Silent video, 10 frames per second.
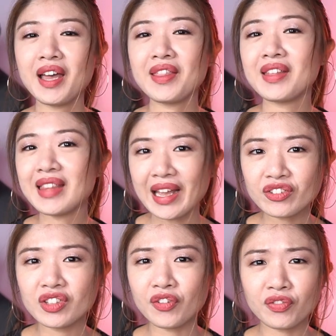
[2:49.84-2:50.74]
The
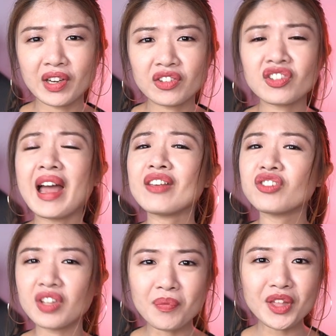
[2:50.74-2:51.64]
next difference has
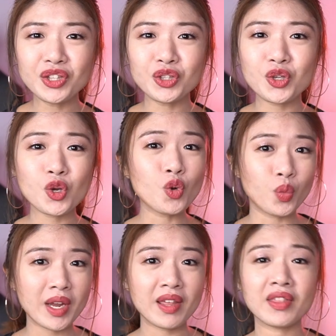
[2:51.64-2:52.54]
something to do
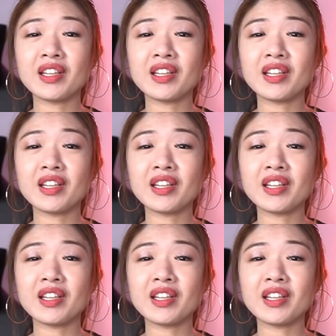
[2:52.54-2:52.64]
with the